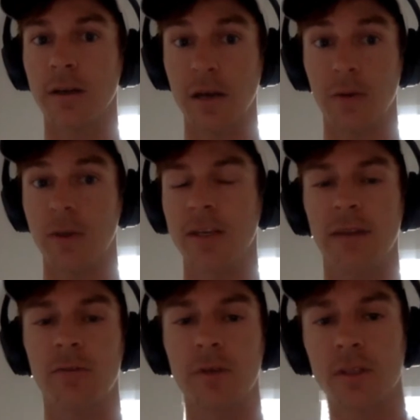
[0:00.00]
and I want to
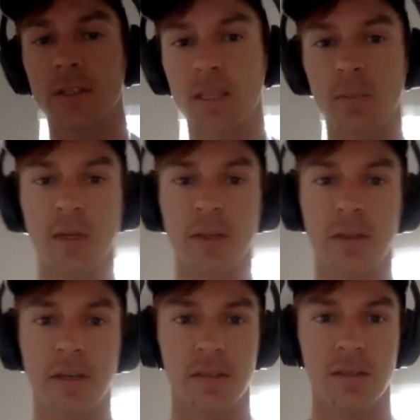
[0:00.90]
dive really deep into
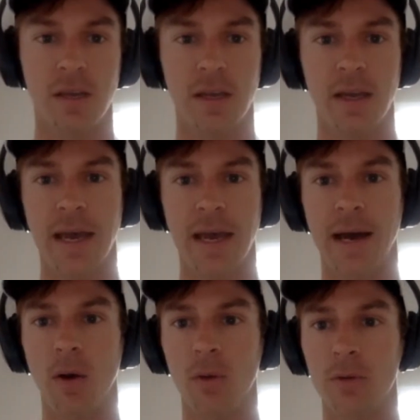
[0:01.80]
this,
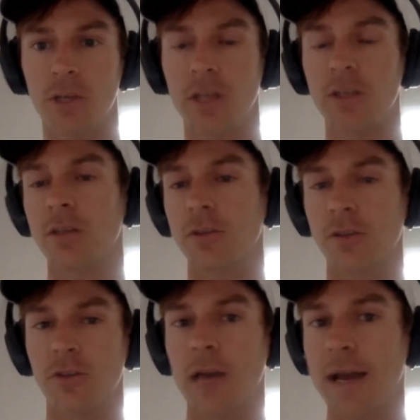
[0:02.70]
how changing your
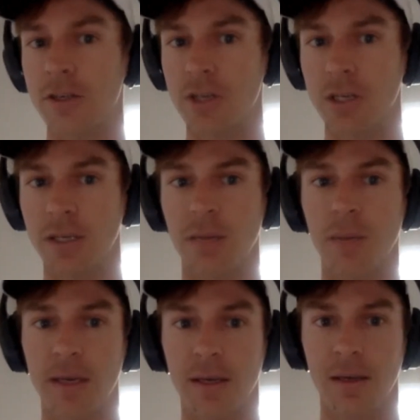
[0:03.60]
strategy can
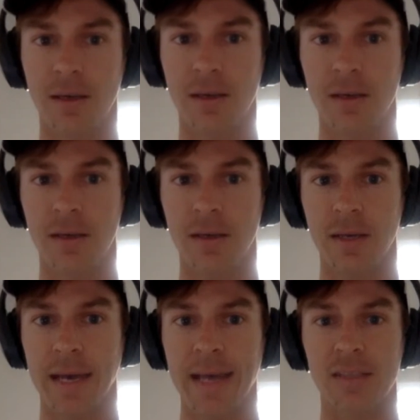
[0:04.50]
make
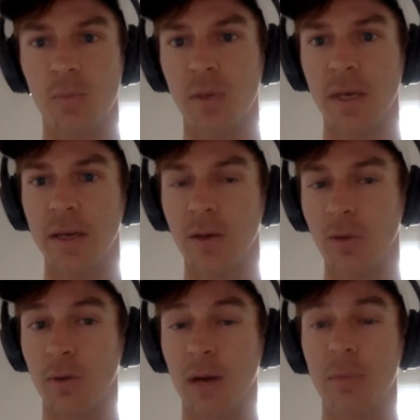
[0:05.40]
as big or
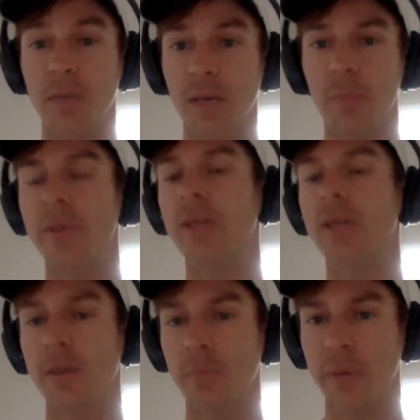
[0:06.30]
probably a
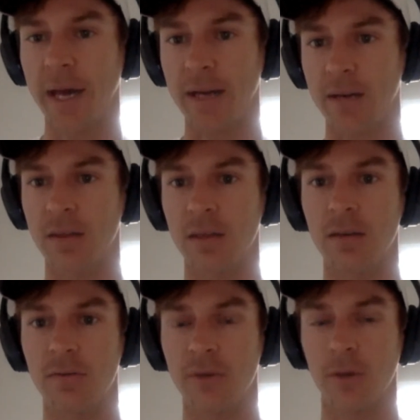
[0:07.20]
bigger impact
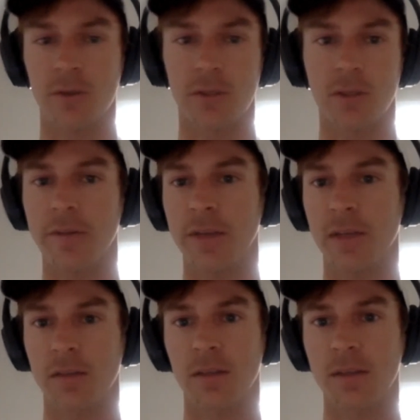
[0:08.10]
than focusing on
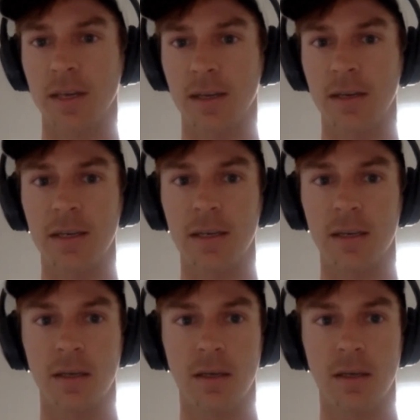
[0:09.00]
things like technique.